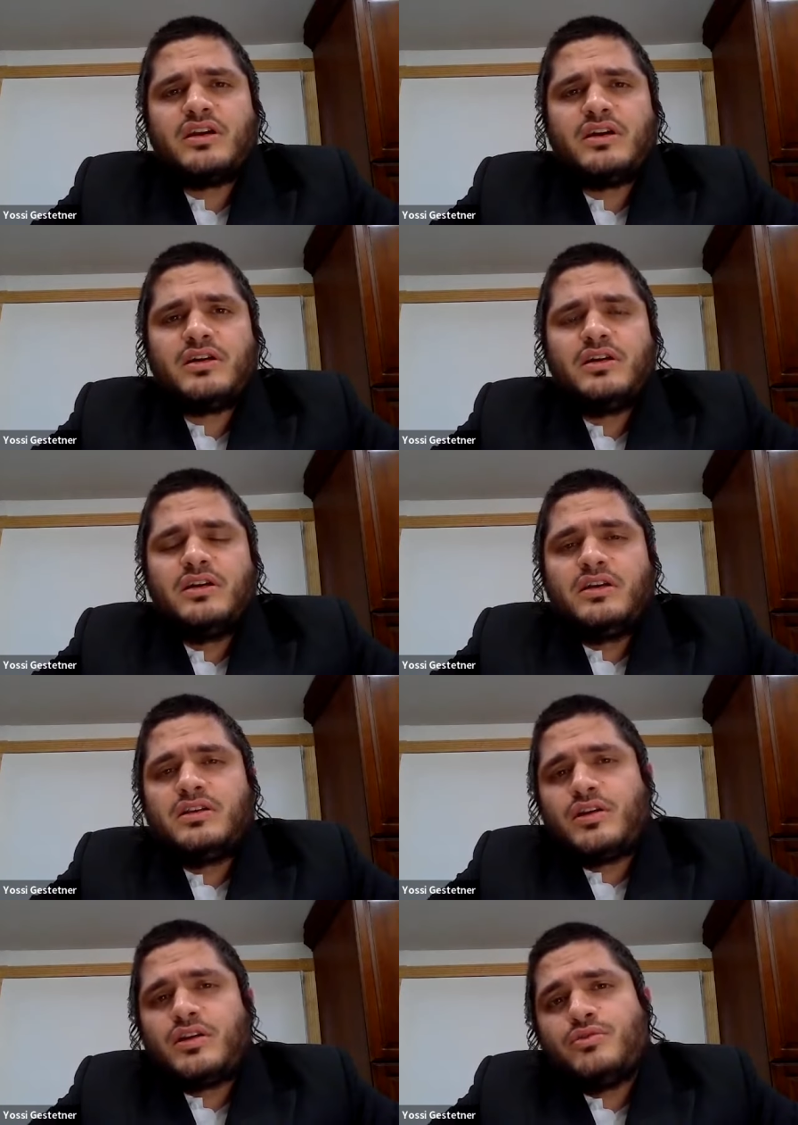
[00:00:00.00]
Uh,
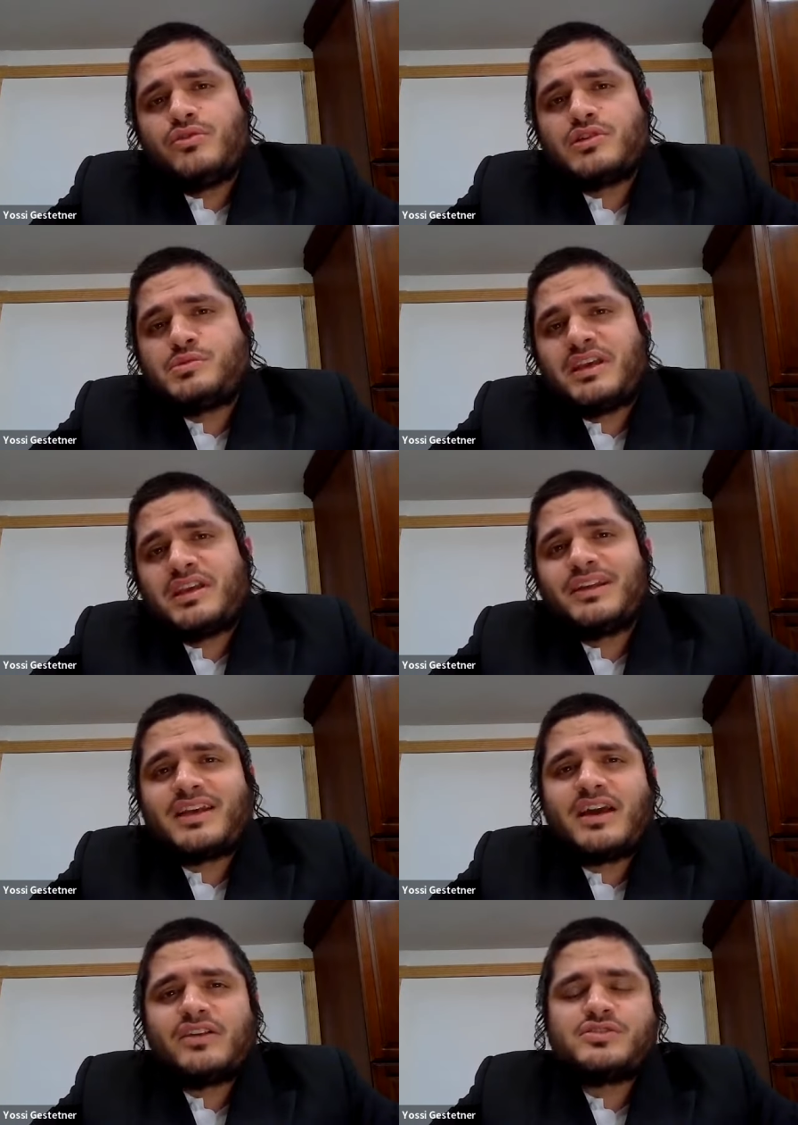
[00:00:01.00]
you know, who knows? Speaking
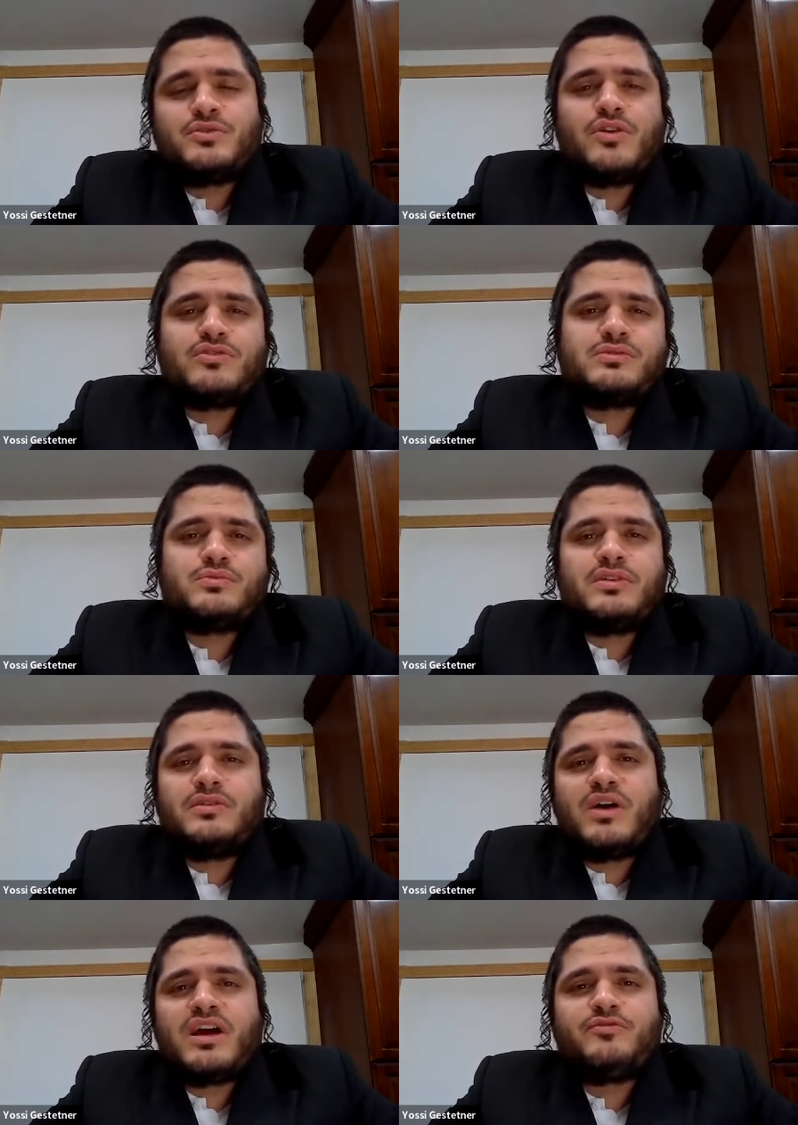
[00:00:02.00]
about Congress, who knows?
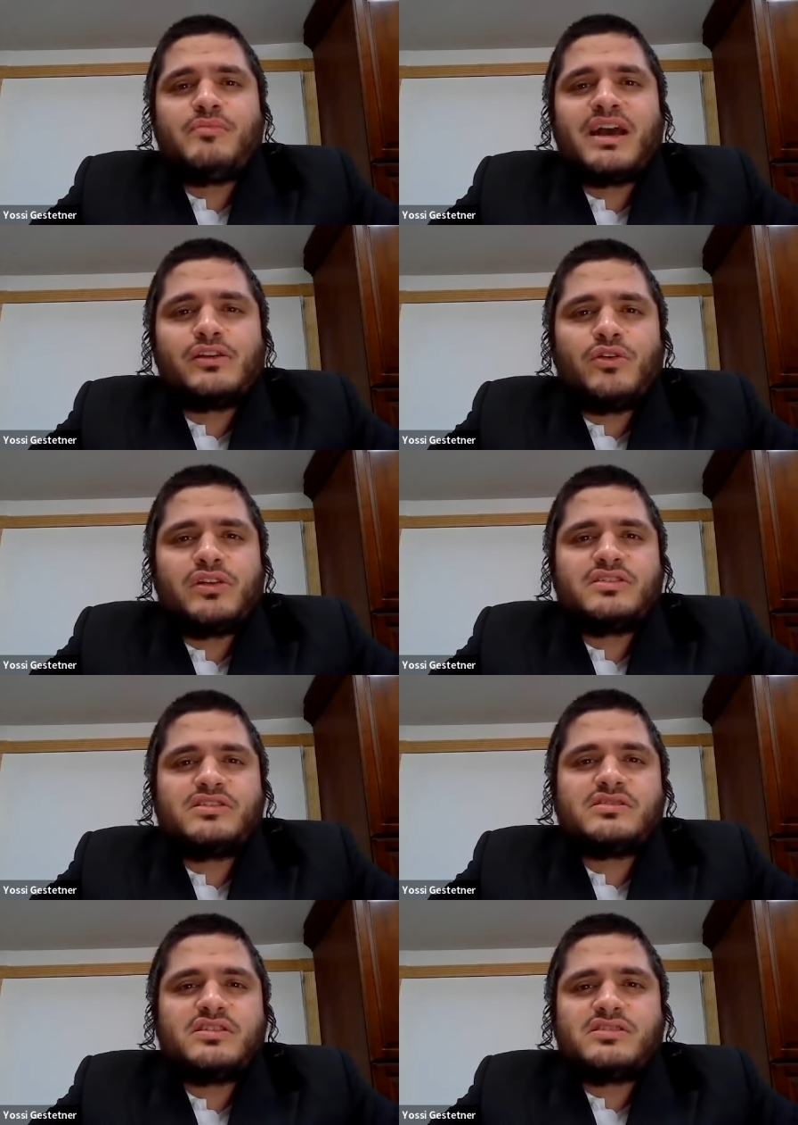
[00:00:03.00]
What if Mike Lawler
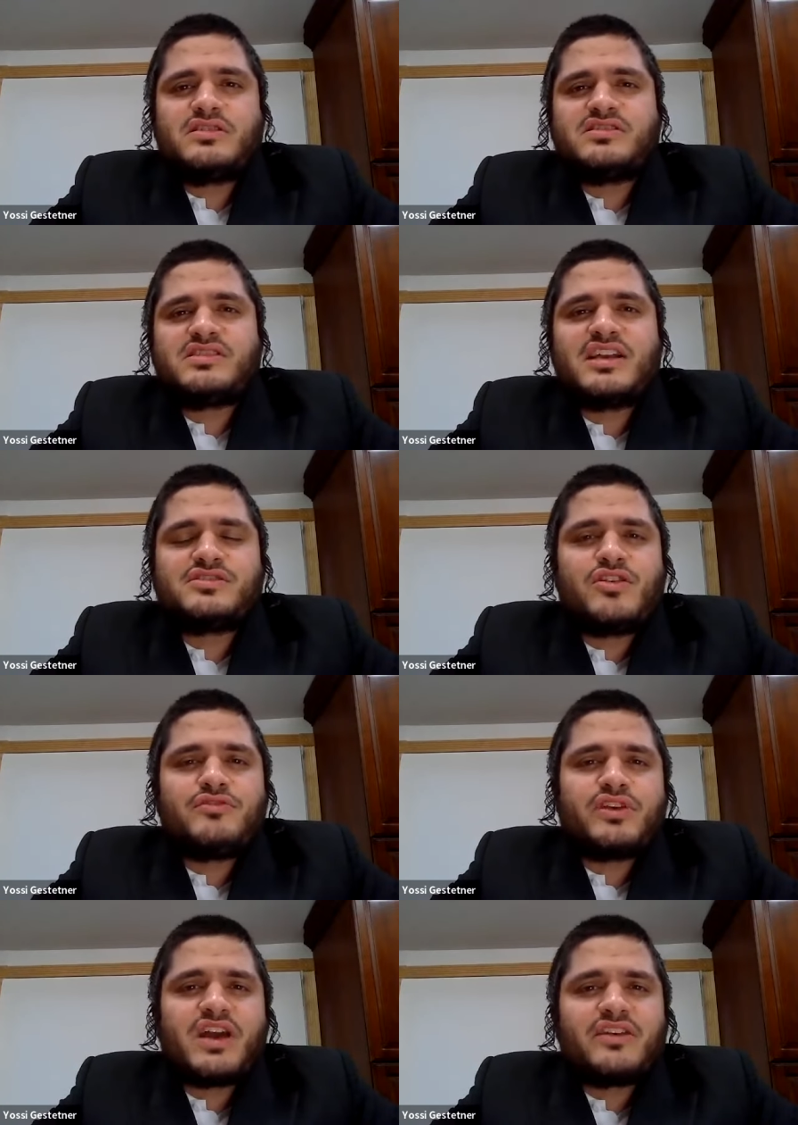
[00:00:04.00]
uh, decides to
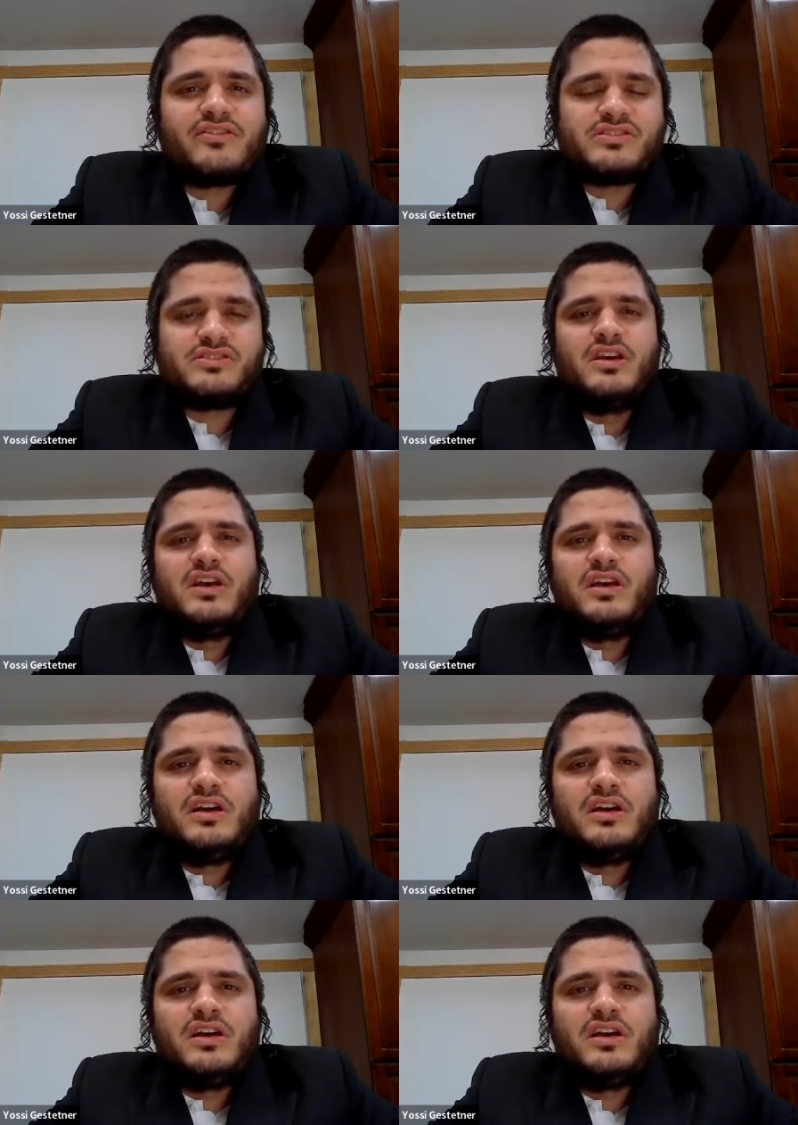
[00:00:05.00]
run for Congress?